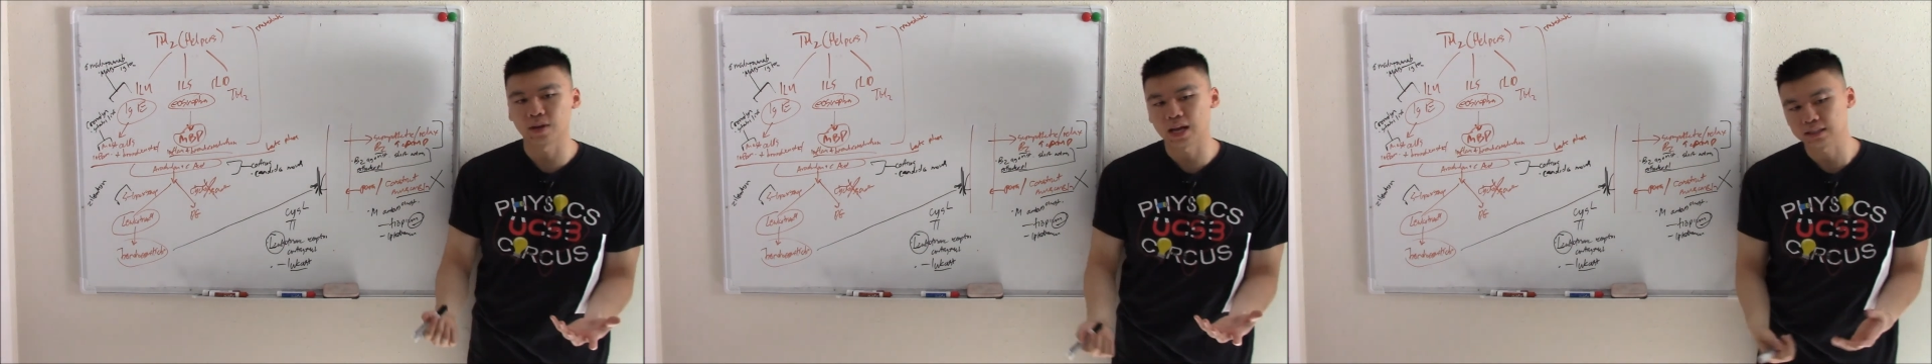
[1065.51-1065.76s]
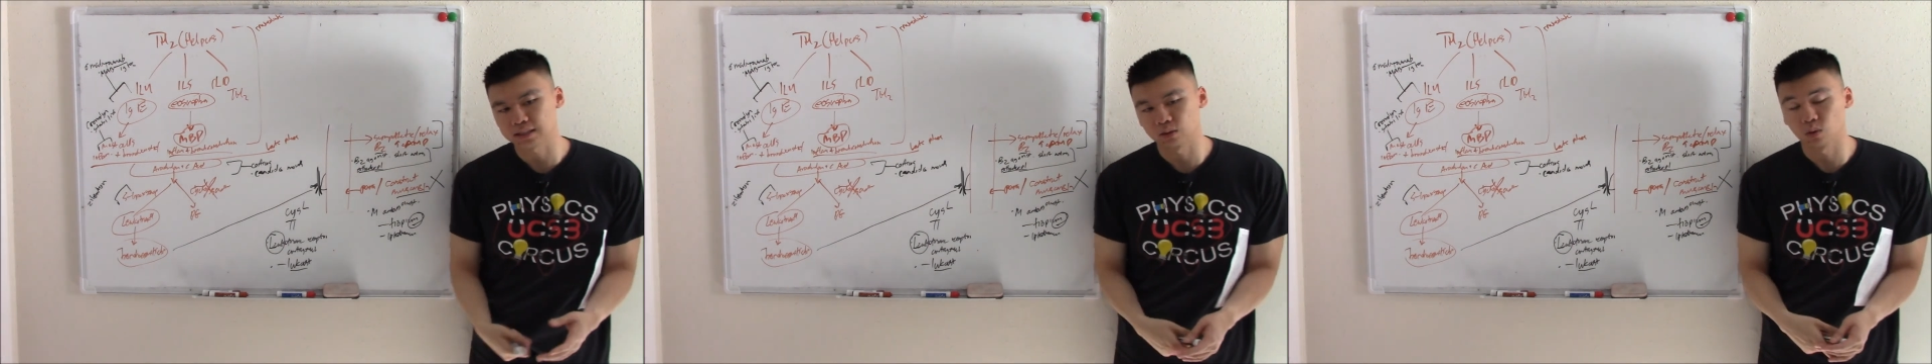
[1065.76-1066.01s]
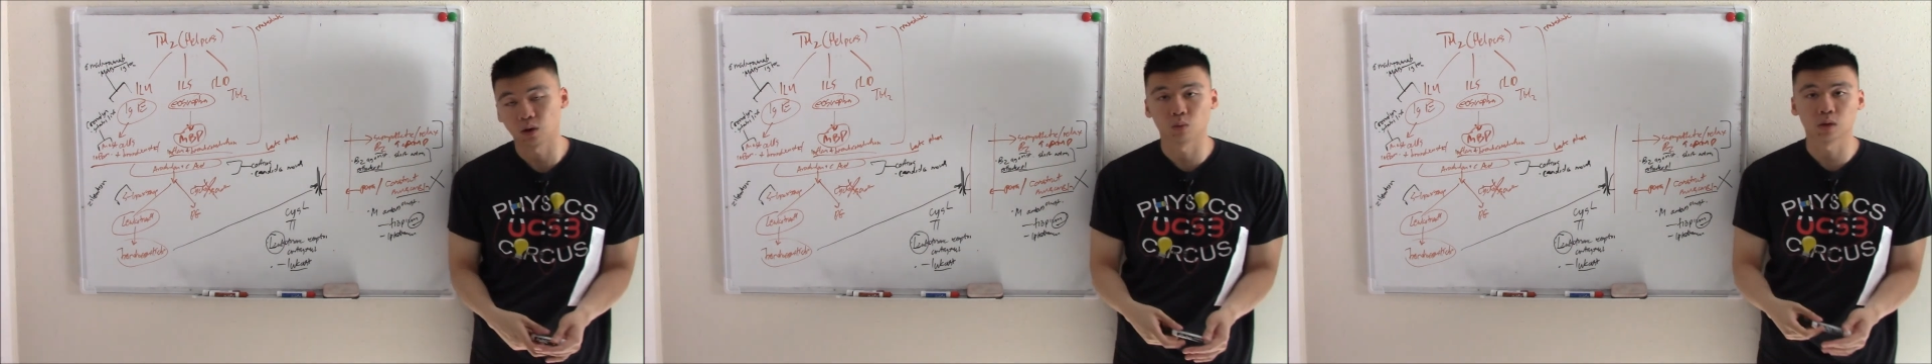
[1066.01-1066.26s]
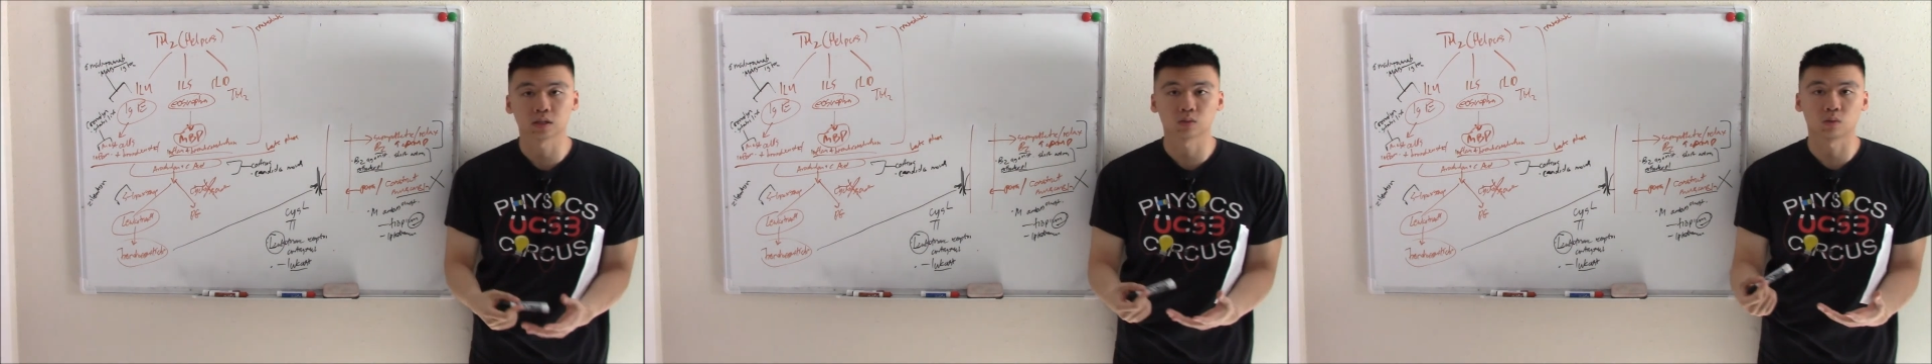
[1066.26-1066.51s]
be asking, well,
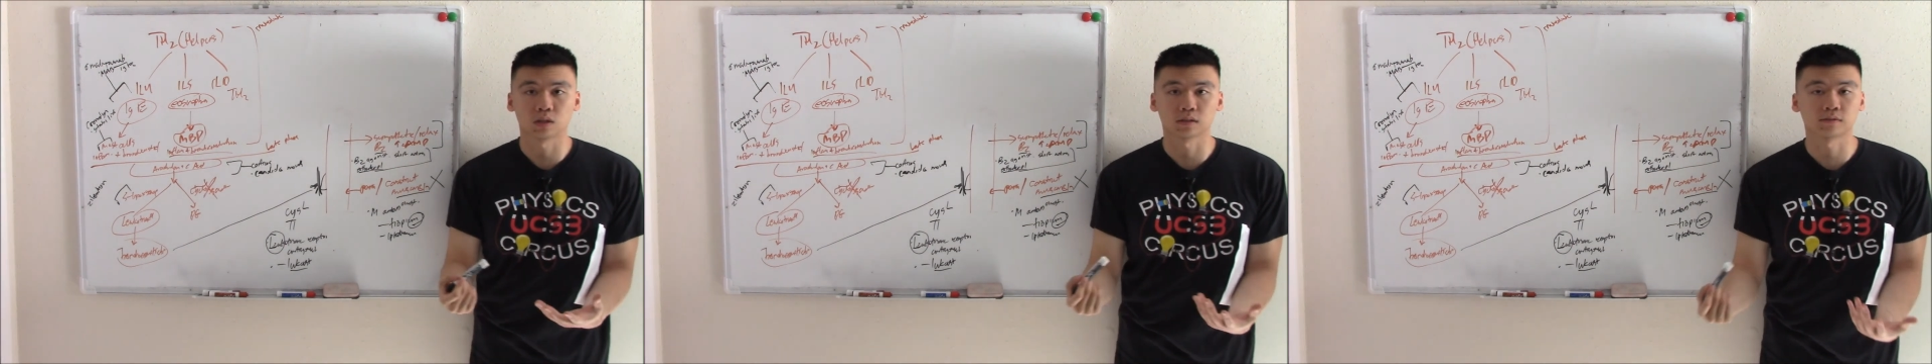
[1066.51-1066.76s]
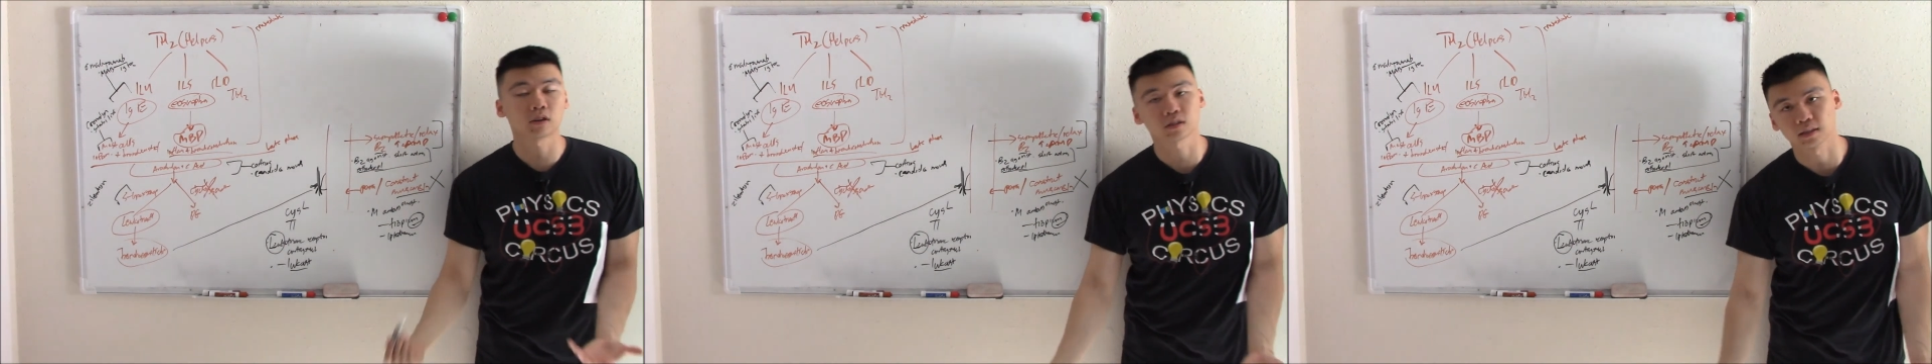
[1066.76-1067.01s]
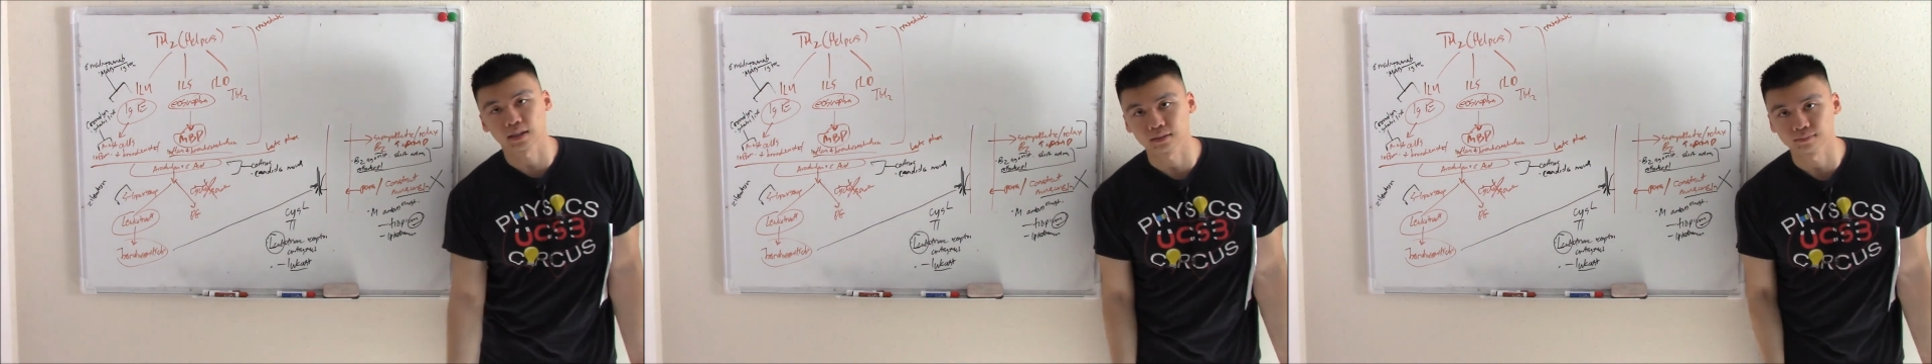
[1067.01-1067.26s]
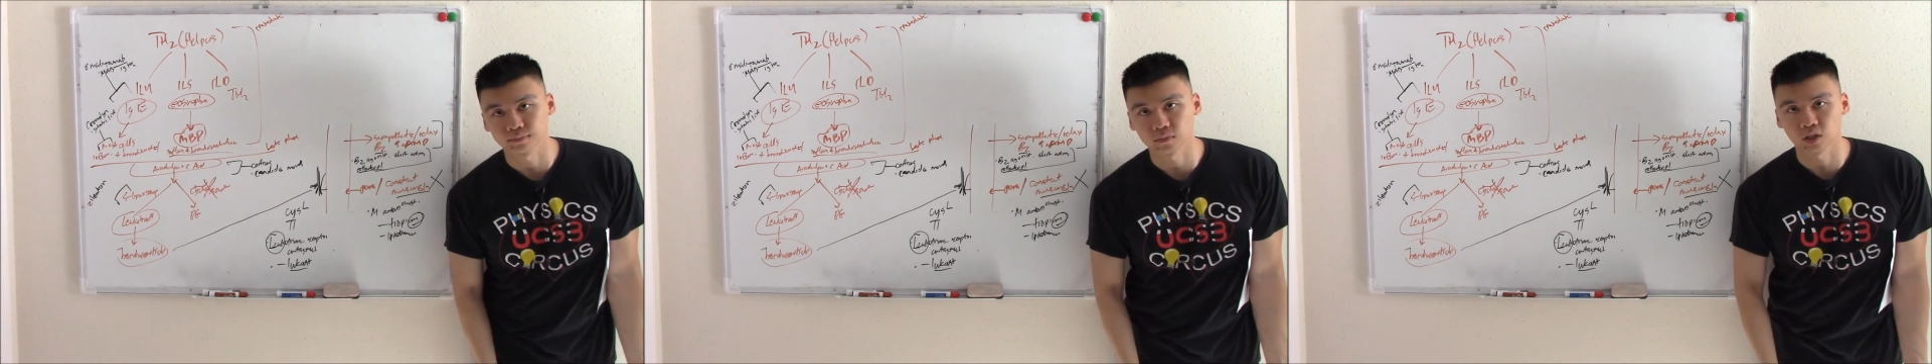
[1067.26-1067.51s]
which one's first line?